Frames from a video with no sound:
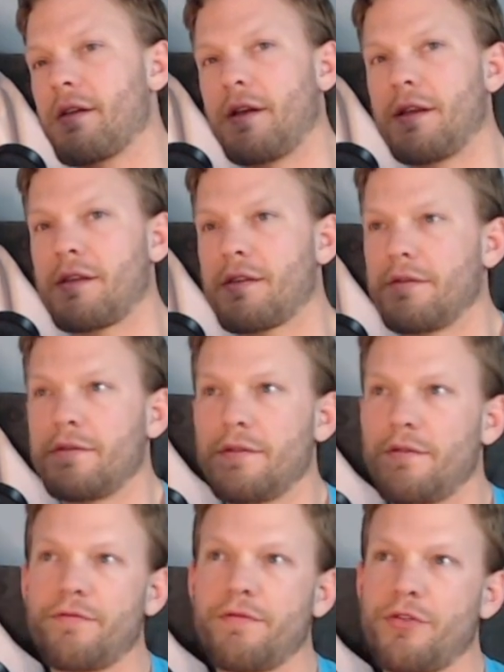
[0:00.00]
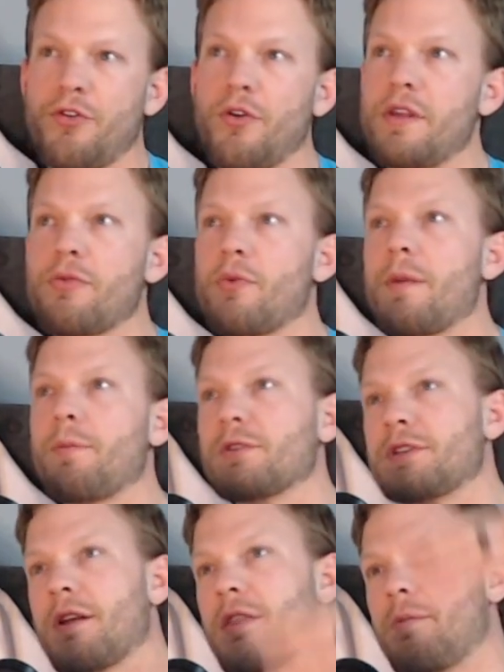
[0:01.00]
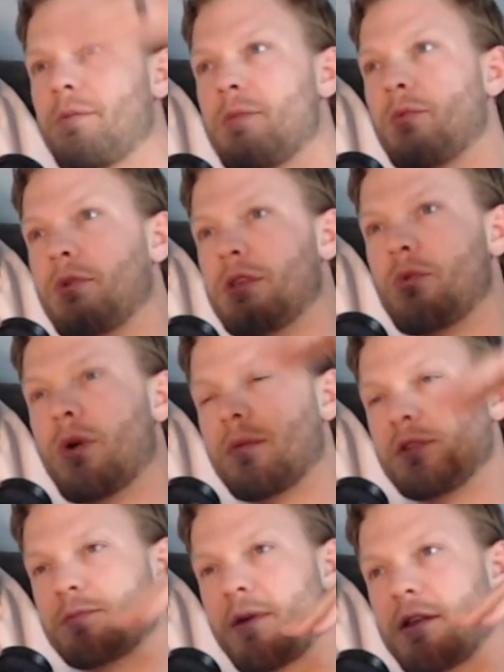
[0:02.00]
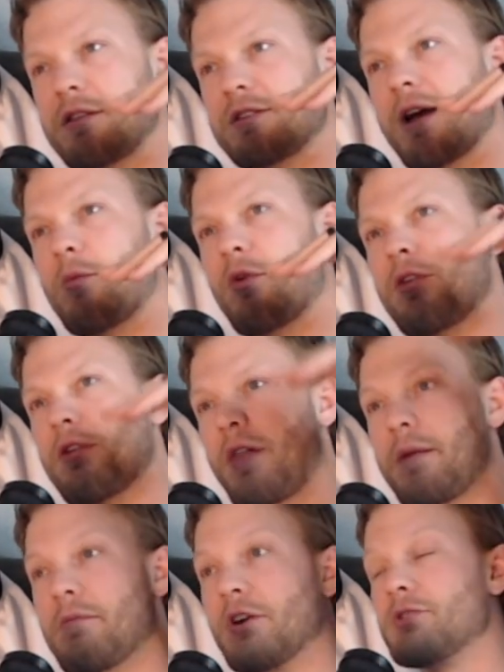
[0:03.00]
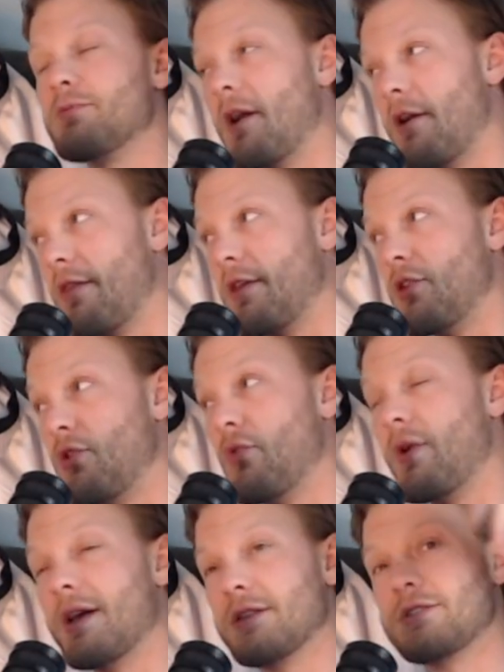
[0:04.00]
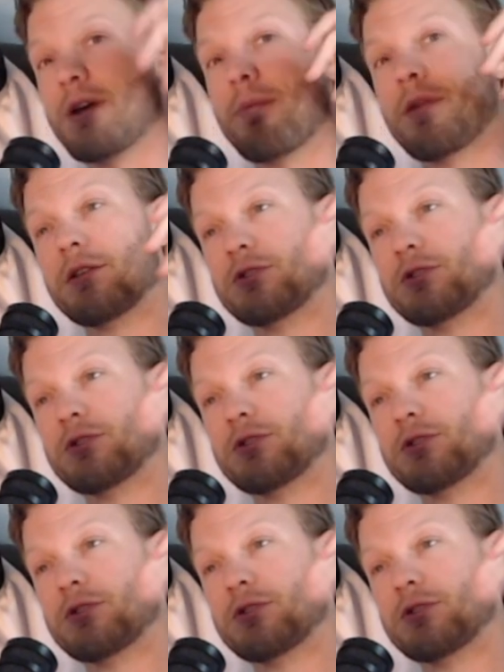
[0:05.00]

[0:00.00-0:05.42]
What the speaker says: Like 33% of the people you want to be spending time with are like much better than you at something.